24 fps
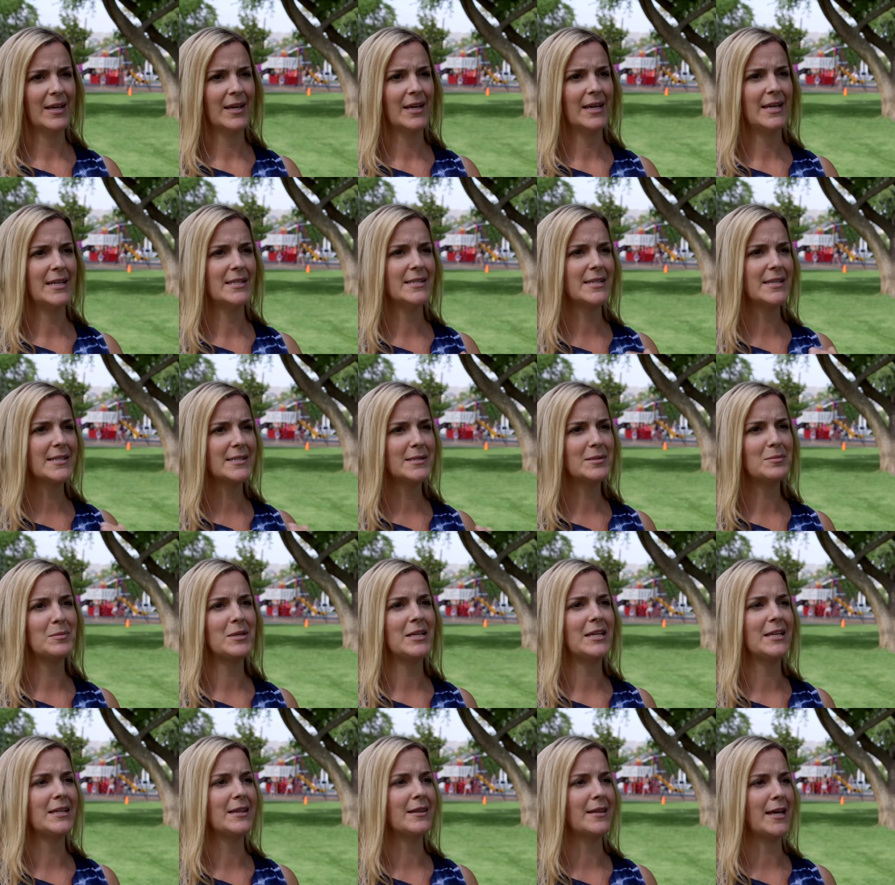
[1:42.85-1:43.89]
It doesn't
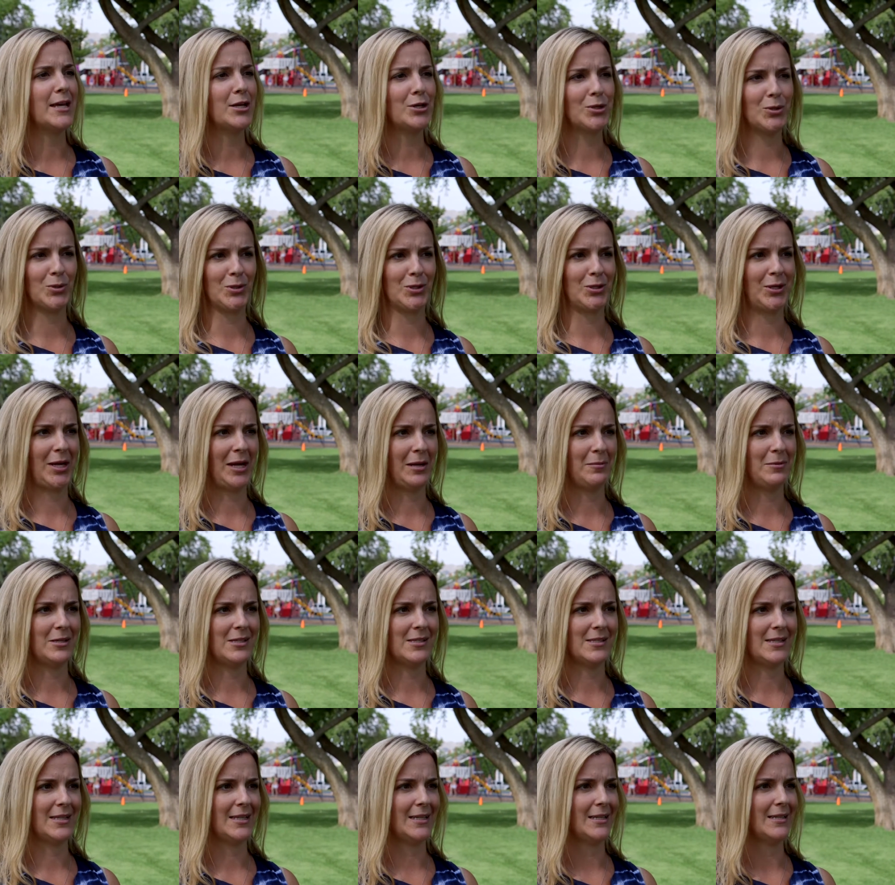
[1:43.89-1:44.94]
mean they know their
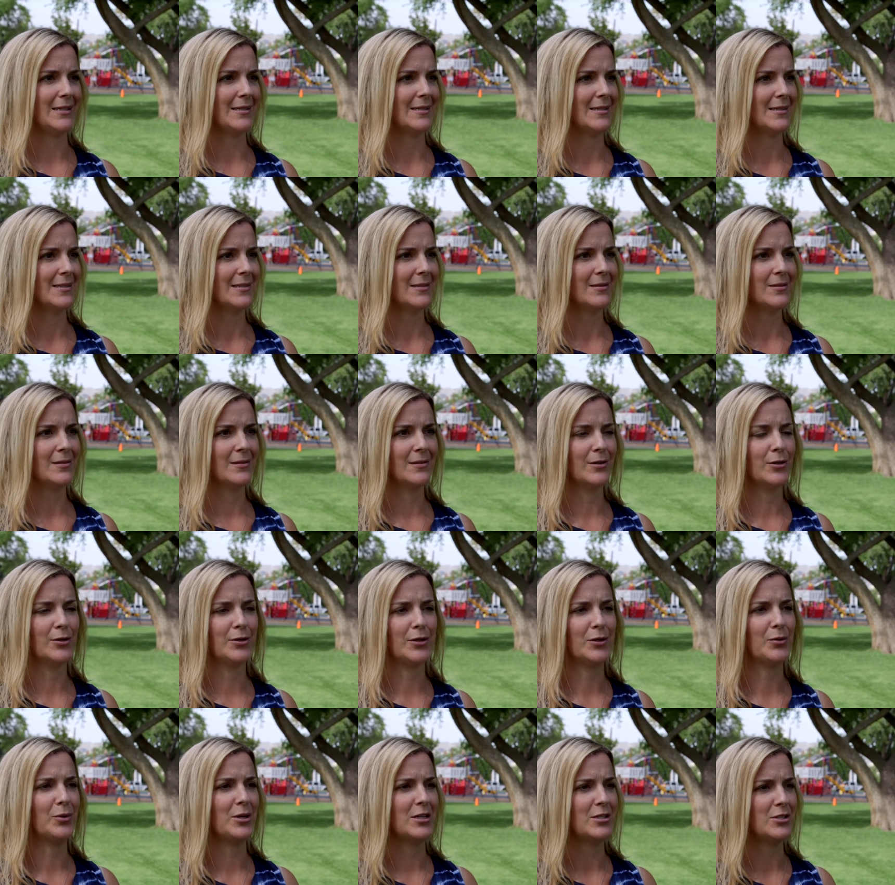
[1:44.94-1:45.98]
ABCs or
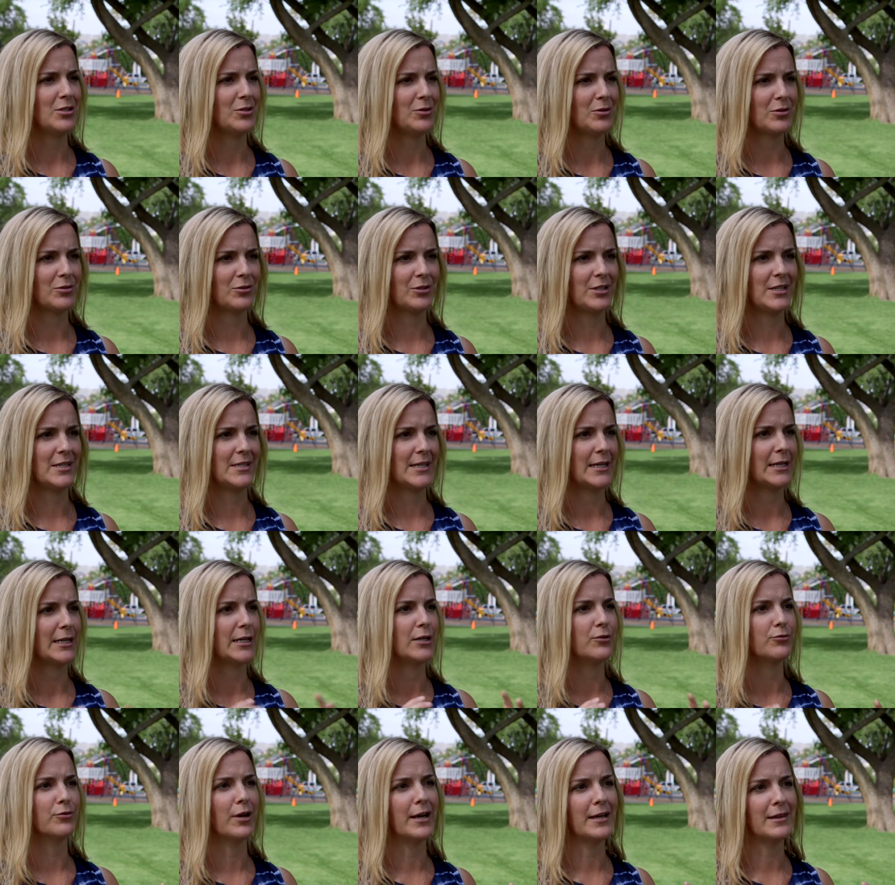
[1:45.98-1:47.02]
their 1, 2, 3s and
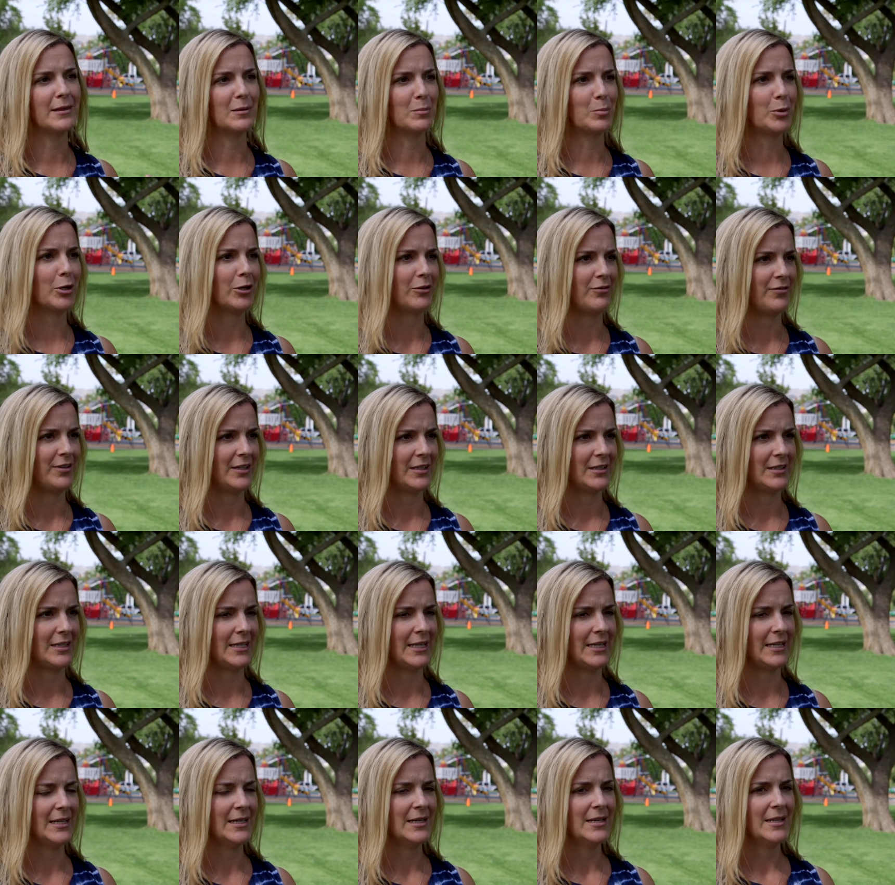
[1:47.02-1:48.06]
can write them
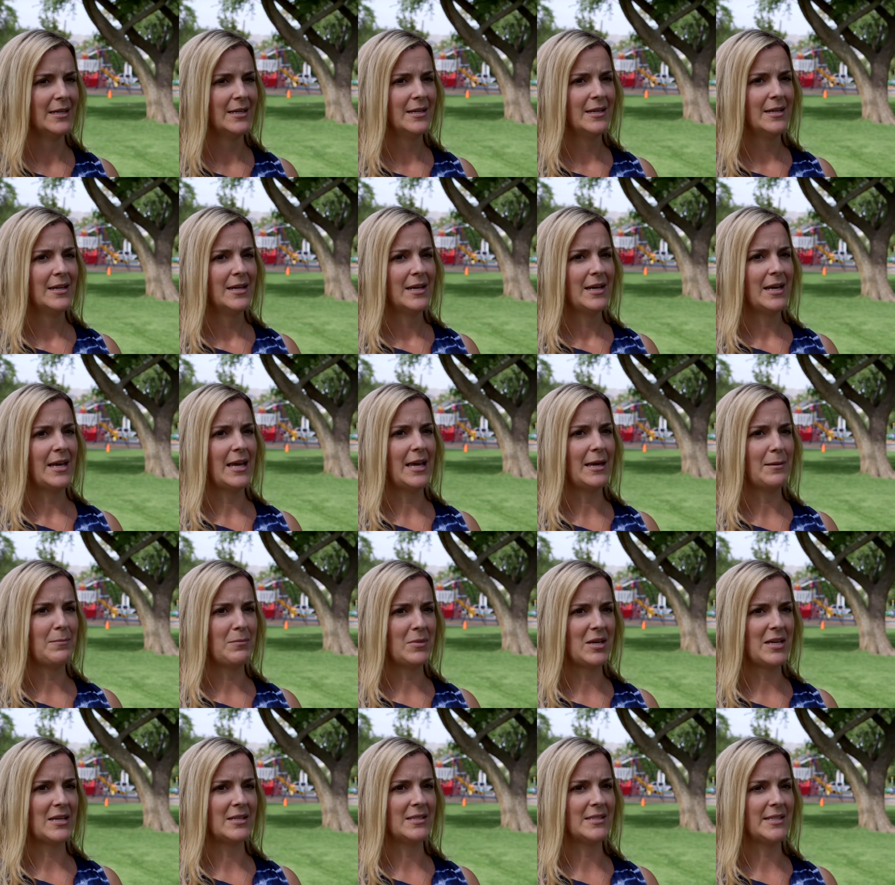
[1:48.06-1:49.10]
perfectly. It
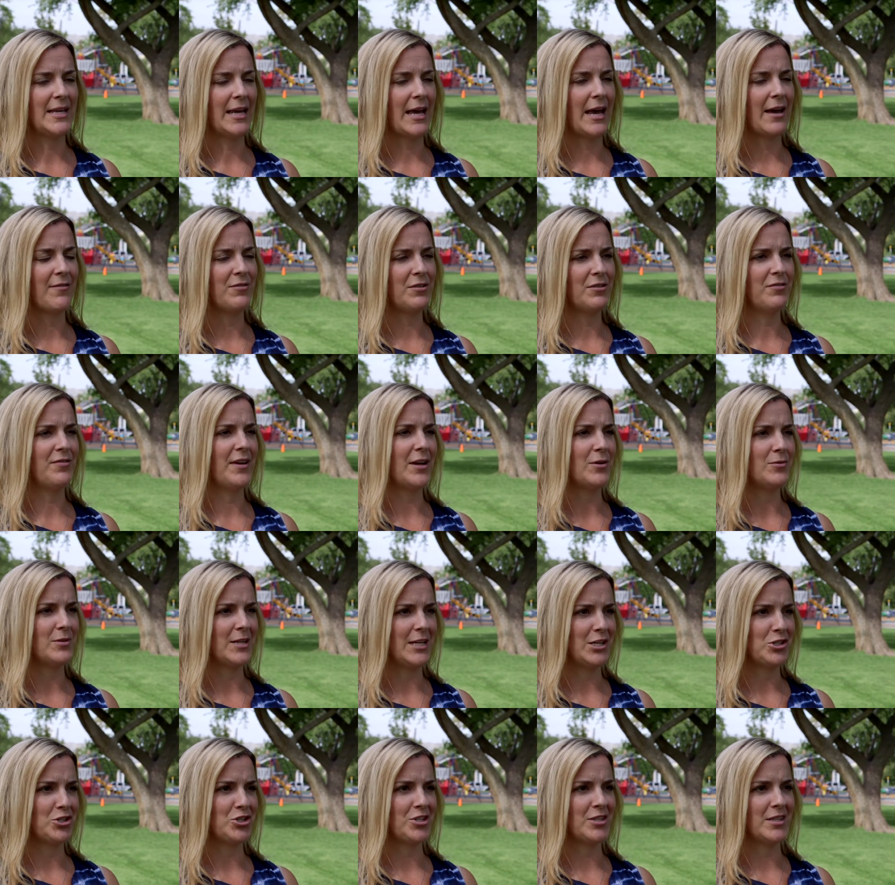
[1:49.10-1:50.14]
means they have the
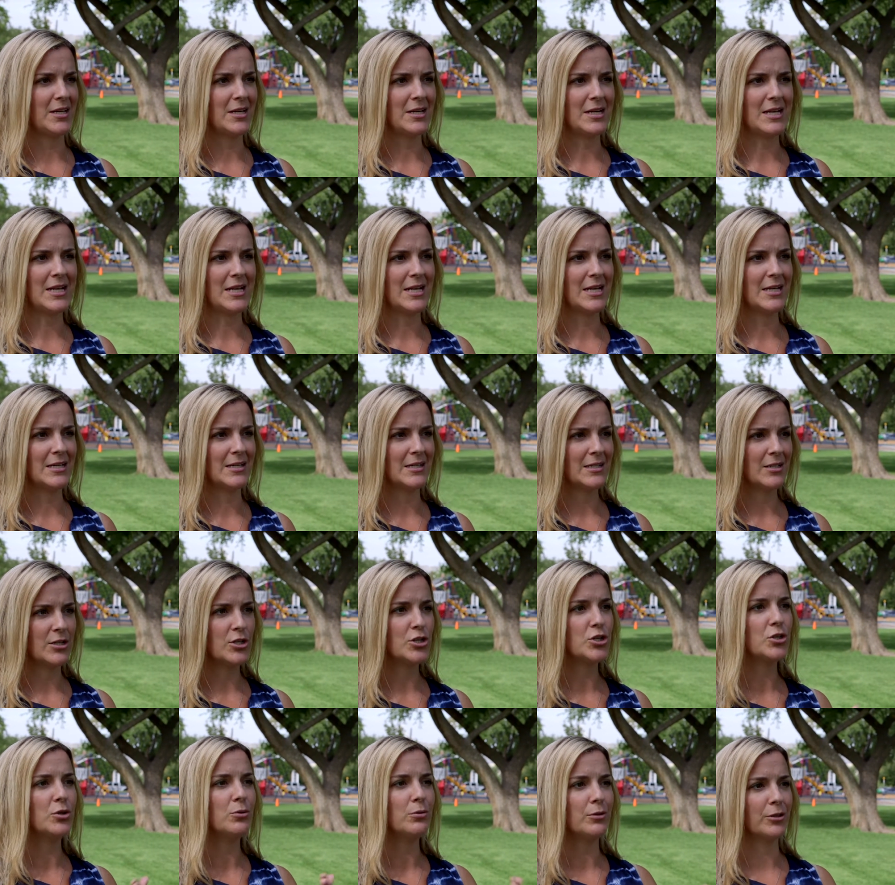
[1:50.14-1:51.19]
foundation they need
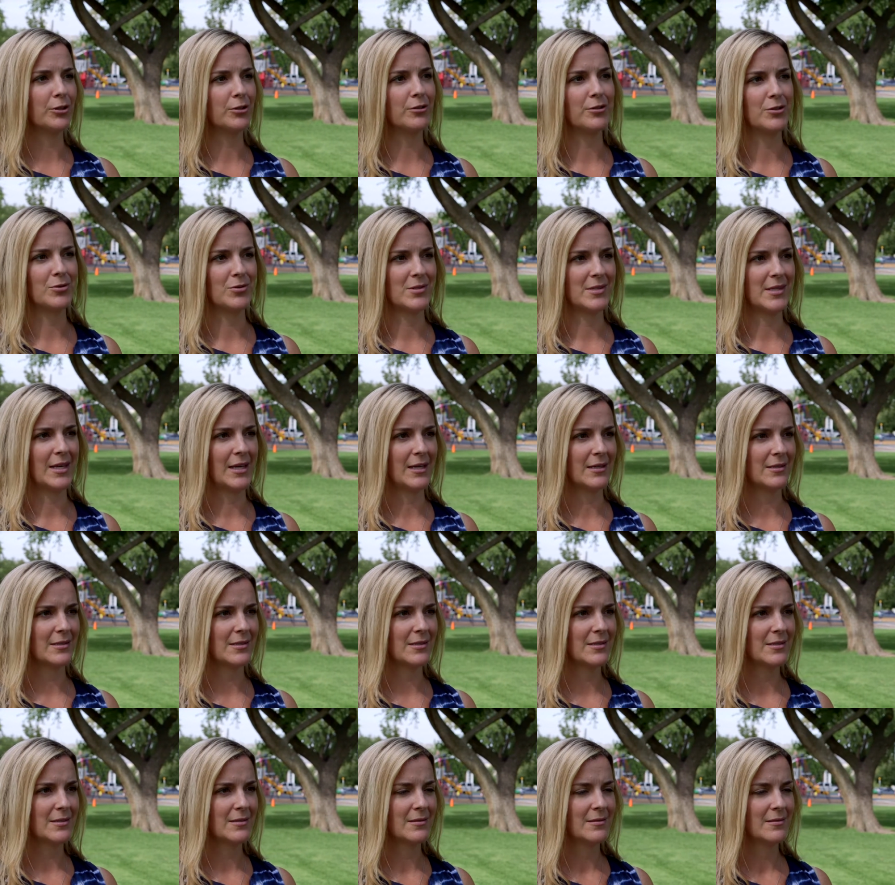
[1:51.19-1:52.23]
to learn those
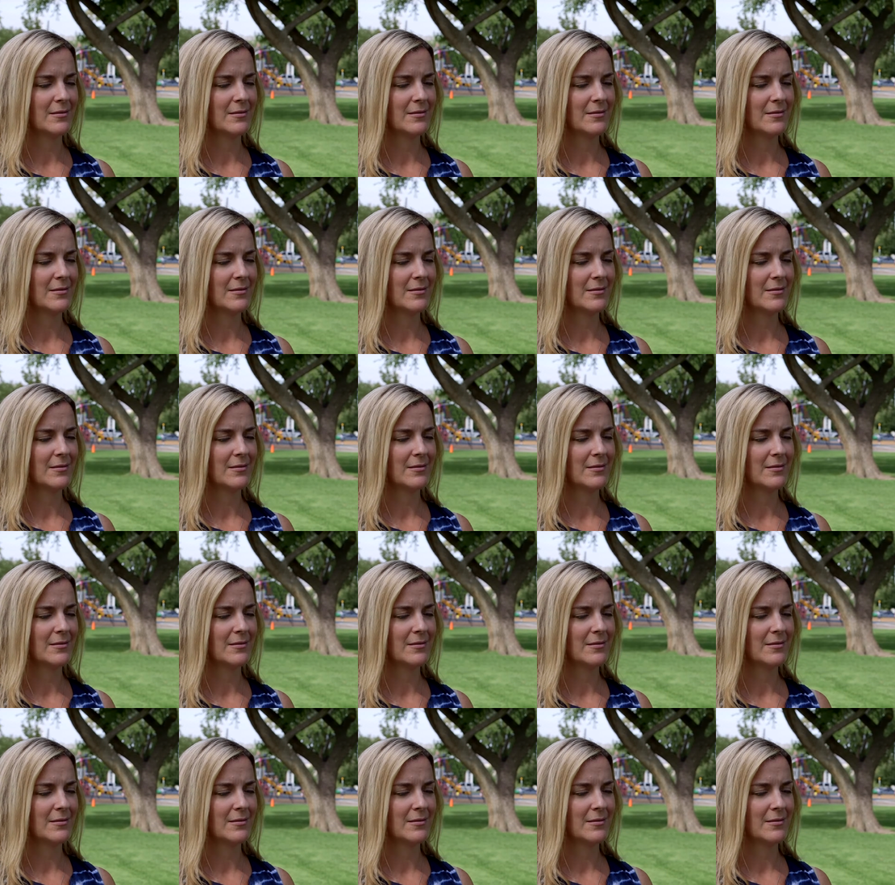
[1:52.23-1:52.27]
things.